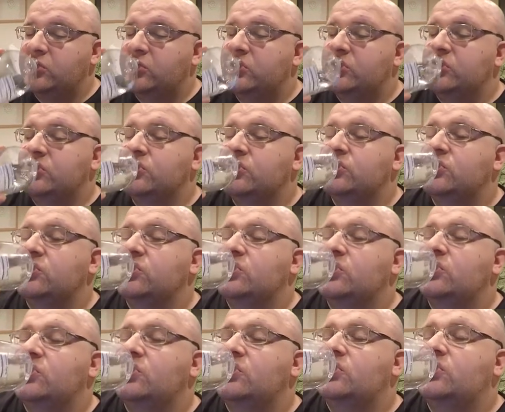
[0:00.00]

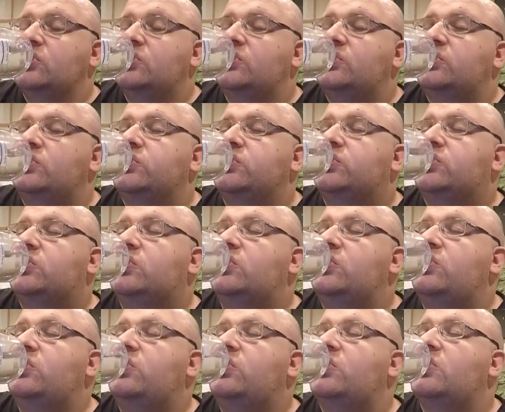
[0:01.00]

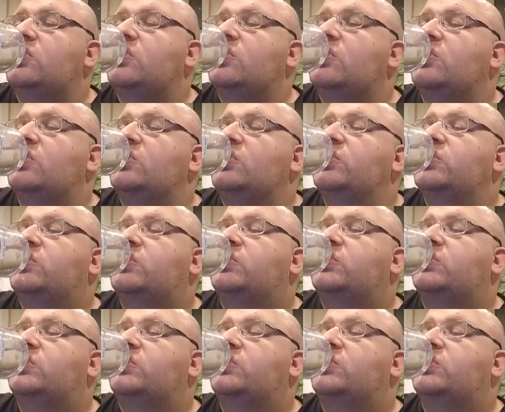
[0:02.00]
[no speech]